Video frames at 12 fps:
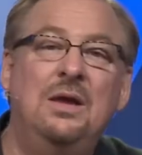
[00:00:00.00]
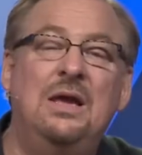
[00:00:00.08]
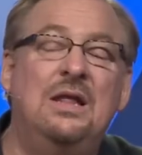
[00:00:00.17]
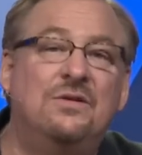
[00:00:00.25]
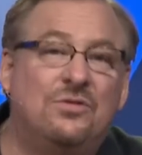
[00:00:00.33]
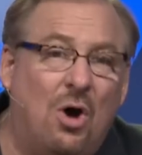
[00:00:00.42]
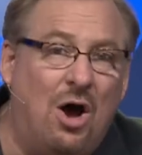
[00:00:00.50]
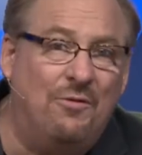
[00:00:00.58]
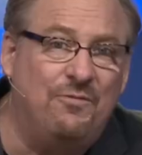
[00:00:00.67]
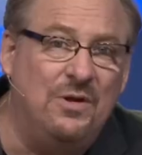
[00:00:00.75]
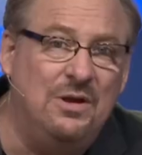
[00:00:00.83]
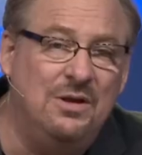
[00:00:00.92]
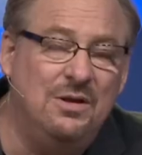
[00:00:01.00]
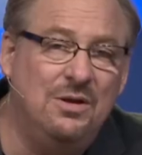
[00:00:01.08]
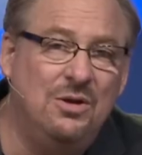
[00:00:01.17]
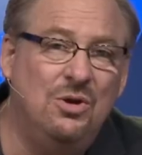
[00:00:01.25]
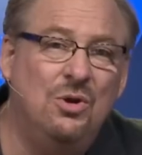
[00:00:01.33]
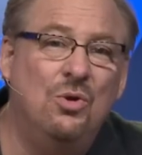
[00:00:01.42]
It is often
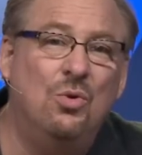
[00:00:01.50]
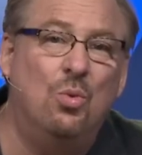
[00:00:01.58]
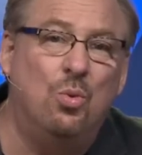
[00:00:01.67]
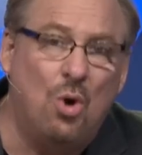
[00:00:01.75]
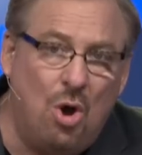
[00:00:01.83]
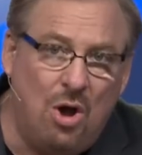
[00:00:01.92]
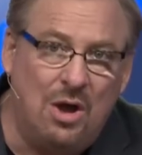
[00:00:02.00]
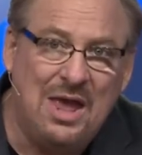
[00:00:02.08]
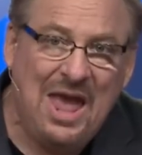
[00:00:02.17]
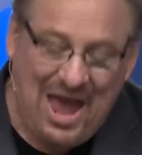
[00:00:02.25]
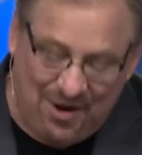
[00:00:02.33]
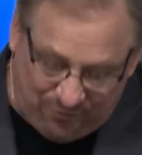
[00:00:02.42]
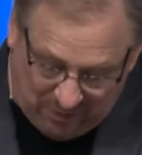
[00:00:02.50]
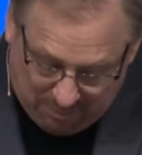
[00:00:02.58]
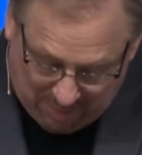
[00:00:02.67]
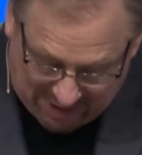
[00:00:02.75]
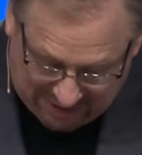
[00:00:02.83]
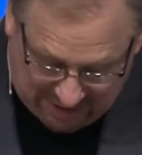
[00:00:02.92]
wrong.
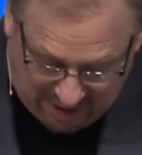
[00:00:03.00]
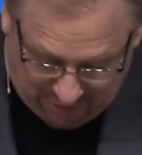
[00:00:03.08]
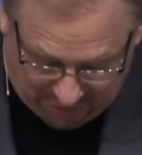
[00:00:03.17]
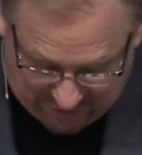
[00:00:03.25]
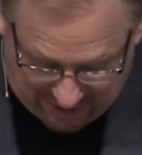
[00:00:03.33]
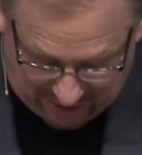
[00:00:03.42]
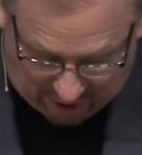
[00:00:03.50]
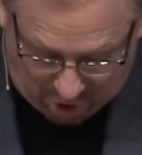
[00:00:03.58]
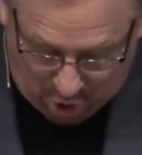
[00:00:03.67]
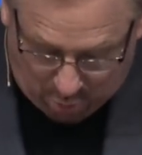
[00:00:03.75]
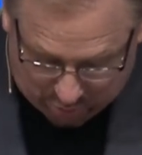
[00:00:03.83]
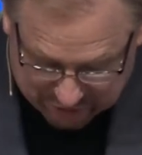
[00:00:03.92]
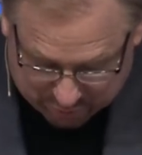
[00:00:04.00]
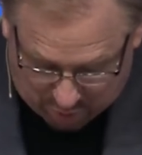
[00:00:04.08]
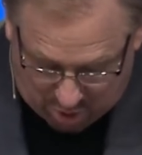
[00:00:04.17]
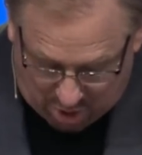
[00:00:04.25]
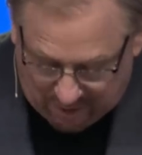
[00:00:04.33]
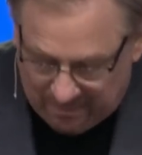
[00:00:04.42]
Everybody there was
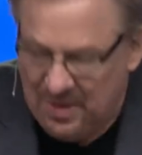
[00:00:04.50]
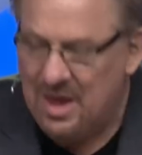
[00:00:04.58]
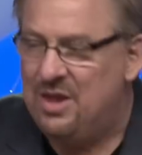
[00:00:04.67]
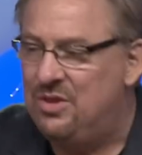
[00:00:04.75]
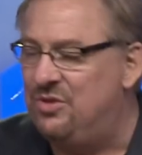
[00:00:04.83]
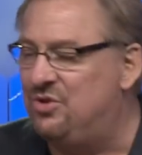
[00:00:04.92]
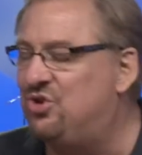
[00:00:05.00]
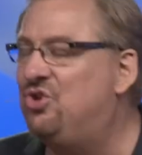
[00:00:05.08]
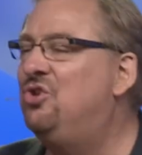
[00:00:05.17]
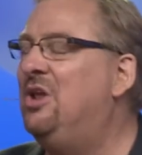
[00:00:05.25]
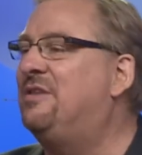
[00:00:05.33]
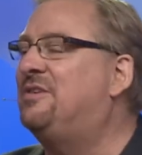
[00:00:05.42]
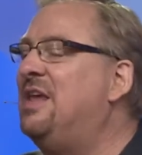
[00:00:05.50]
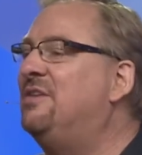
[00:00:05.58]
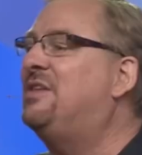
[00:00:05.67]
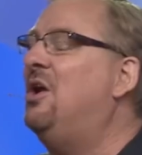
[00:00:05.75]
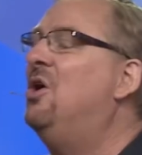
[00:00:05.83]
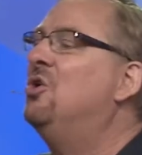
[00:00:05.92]
wrong. It
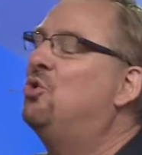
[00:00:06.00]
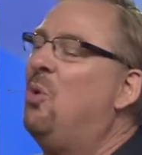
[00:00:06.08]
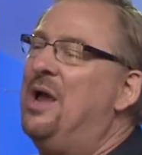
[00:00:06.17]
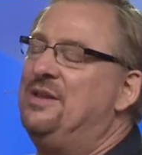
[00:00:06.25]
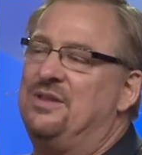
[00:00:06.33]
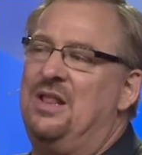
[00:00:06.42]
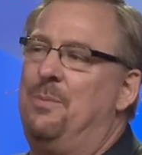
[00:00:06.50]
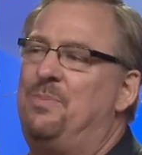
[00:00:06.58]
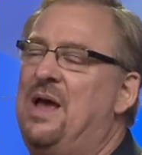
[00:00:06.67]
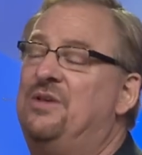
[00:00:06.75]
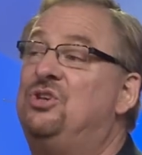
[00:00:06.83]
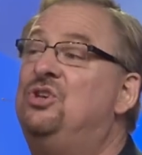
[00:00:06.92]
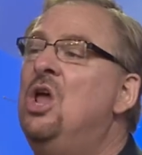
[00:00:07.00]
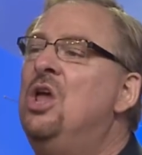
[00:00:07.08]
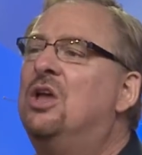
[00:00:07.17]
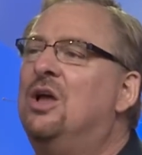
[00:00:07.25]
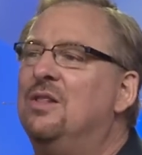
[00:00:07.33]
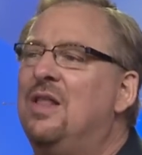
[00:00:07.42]
says there twice in that passage,
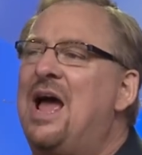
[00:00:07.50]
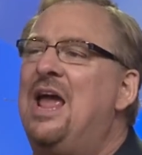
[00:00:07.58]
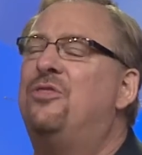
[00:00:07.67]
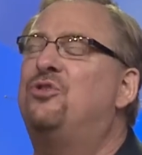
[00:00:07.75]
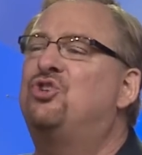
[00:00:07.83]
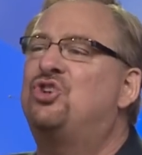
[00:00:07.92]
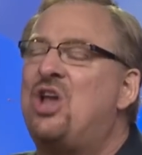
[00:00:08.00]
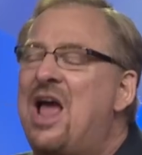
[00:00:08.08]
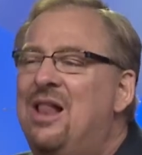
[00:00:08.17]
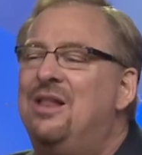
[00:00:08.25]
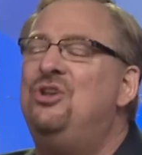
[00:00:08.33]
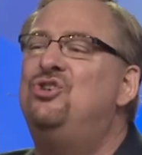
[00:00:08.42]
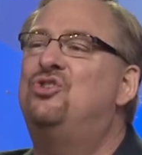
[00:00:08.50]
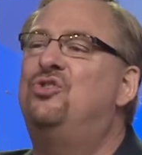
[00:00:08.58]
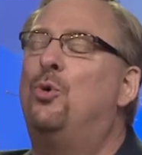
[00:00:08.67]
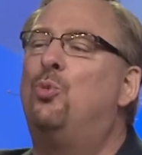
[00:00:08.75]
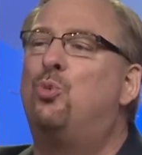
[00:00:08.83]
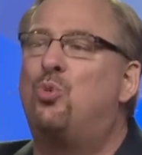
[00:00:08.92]
Goliath challenged
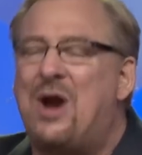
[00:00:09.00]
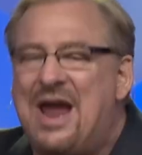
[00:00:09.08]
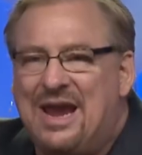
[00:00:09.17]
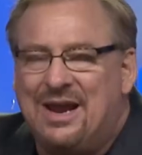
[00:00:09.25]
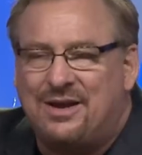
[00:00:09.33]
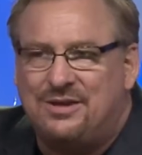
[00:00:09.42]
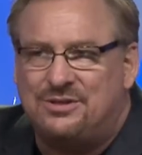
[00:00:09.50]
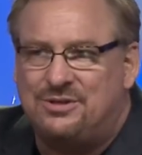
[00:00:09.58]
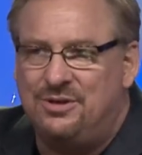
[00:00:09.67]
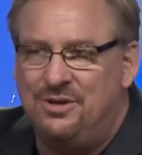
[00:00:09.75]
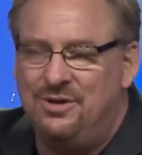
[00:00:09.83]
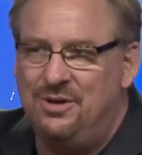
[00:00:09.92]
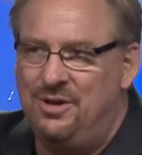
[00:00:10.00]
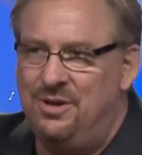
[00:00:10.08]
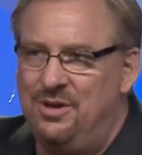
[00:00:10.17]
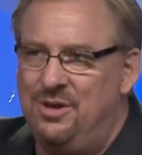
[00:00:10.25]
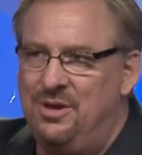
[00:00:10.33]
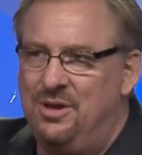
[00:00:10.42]
the ranks
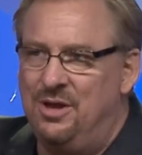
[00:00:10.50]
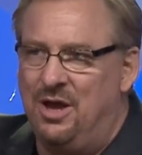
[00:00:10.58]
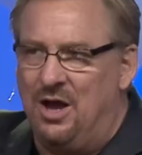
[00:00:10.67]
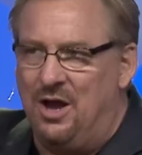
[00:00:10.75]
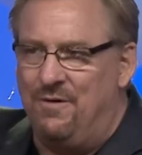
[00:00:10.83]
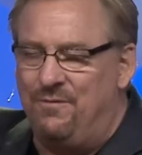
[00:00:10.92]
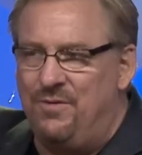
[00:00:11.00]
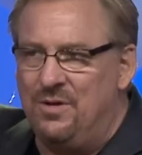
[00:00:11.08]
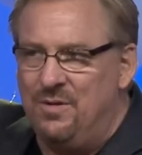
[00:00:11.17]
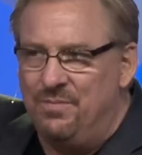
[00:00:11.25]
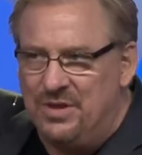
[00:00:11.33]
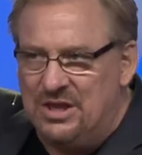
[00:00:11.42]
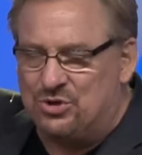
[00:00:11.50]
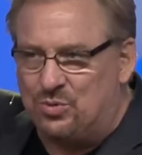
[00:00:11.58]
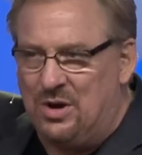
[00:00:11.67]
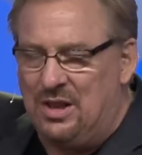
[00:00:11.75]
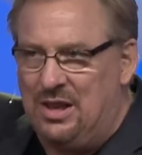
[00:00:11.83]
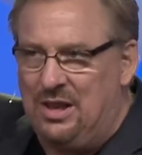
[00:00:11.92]
of the
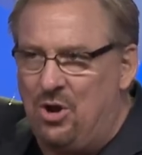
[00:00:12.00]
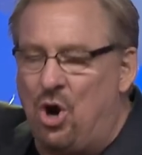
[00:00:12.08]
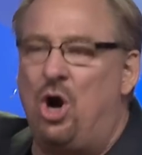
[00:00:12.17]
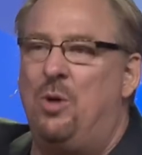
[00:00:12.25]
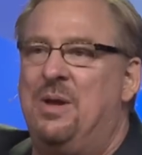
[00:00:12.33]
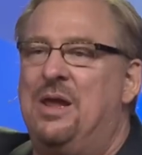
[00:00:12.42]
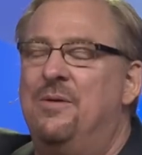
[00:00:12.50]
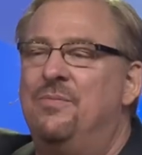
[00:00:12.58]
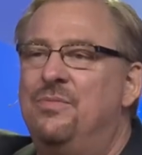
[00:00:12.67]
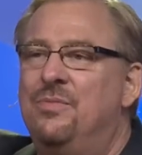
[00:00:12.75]
Israeli army.